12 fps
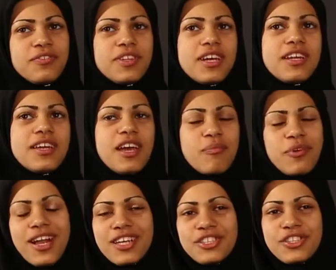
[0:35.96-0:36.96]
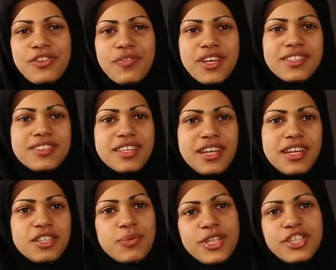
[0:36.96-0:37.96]
of learning at Monash University,
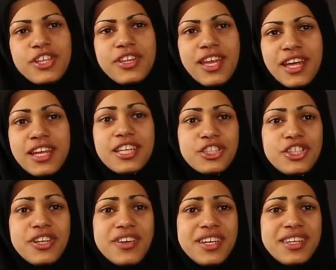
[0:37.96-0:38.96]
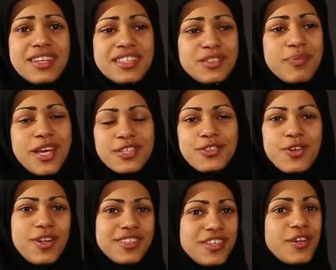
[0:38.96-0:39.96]
especially in engineering, is based
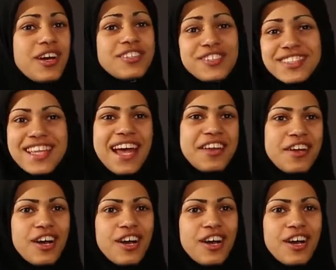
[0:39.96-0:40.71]
on, you know, understanding